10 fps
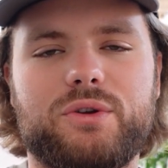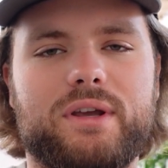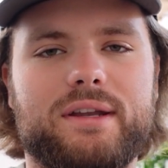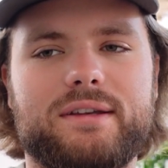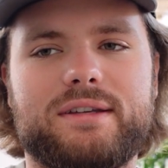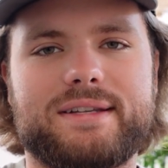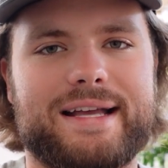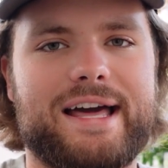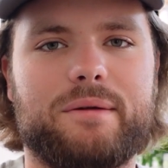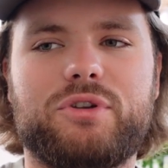You can
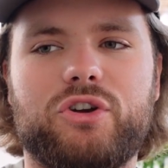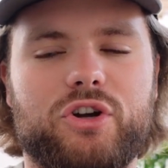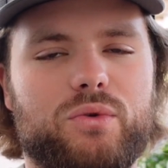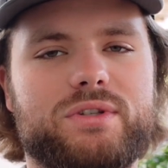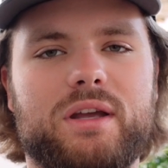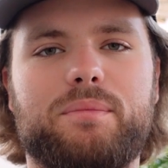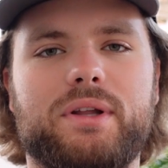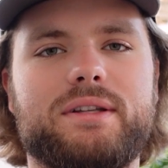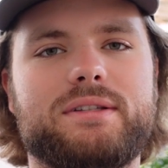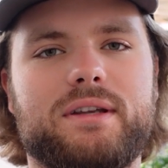design them to your own
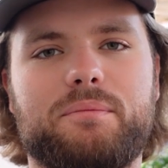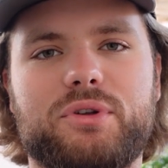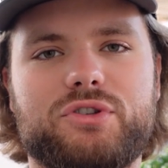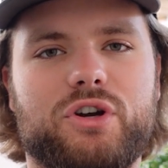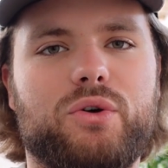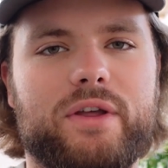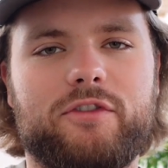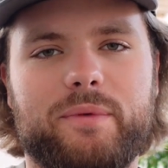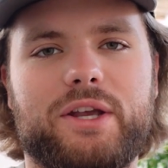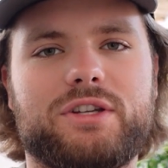templates and put your own
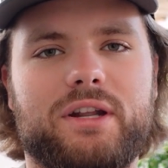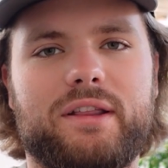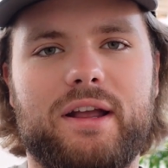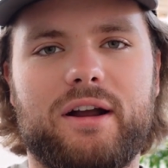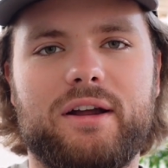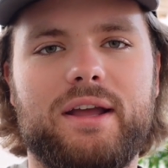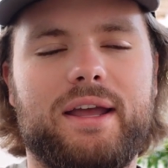information in there.